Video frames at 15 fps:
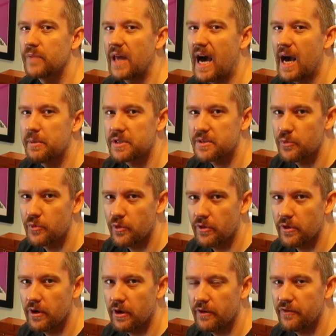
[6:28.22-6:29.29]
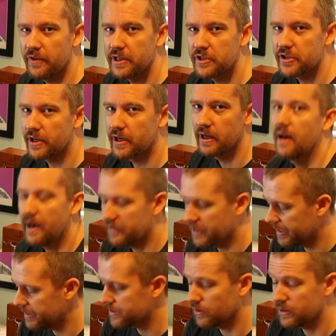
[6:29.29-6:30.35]
hyper smooth feature. I
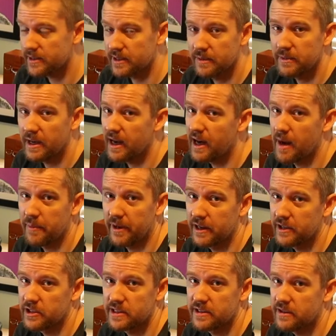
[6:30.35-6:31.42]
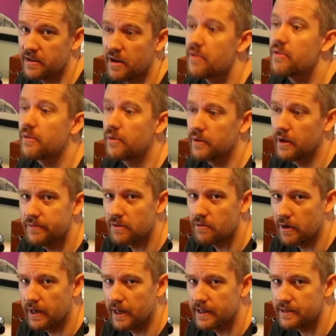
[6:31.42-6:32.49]
think it's awesome. I'm gonna just throw the
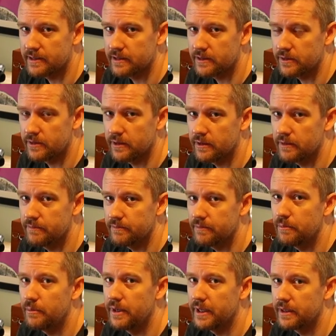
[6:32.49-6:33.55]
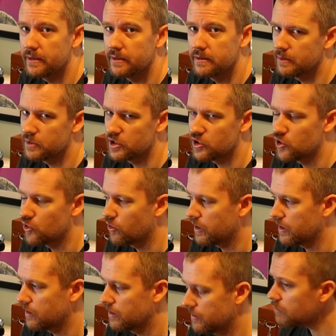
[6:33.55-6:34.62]
Ronin-S into the bin. I'm just
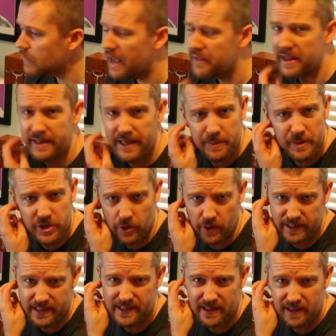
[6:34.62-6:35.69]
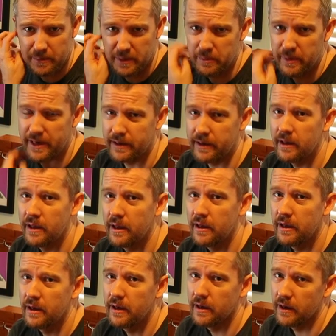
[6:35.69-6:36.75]
joking. I think the image quality is a little bit better.
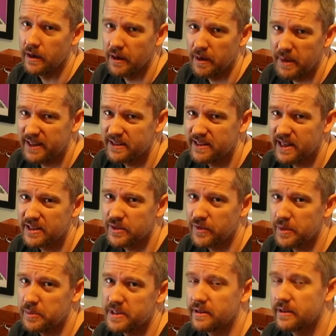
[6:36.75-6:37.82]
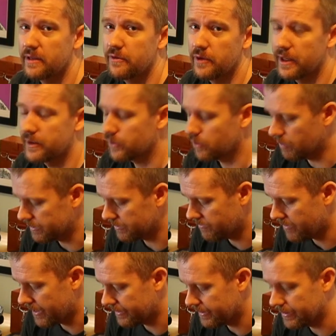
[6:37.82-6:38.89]
About 10-20% if you had to
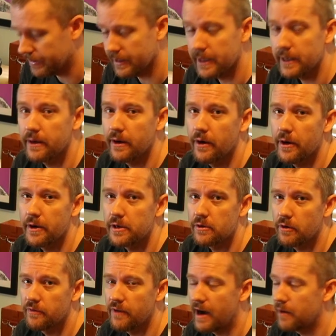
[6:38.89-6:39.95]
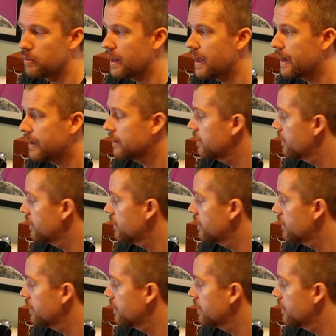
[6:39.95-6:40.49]
quantify it, than the Hero 5 Black.